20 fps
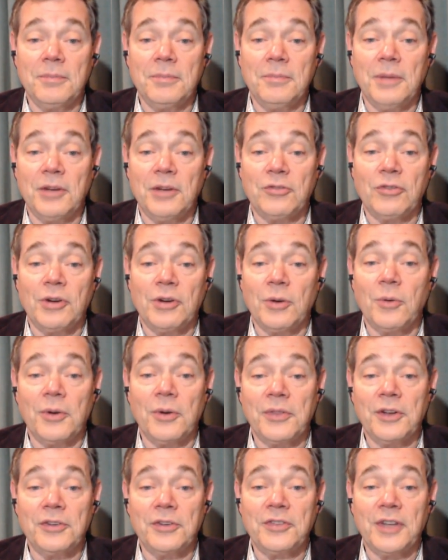measuring
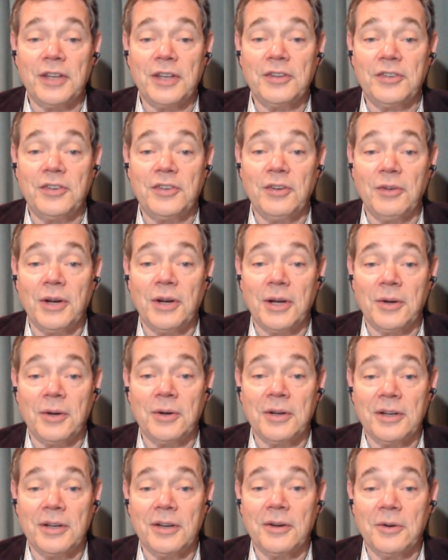what their set's
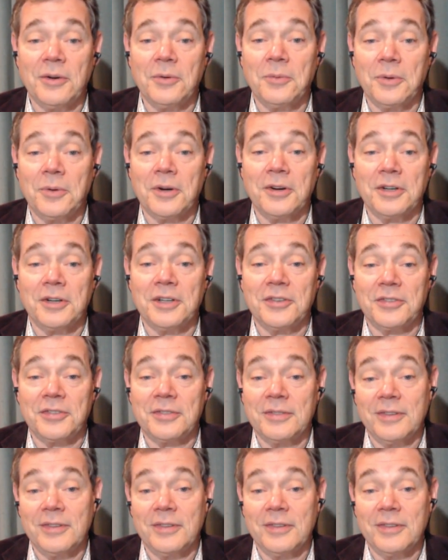doing, we're going to,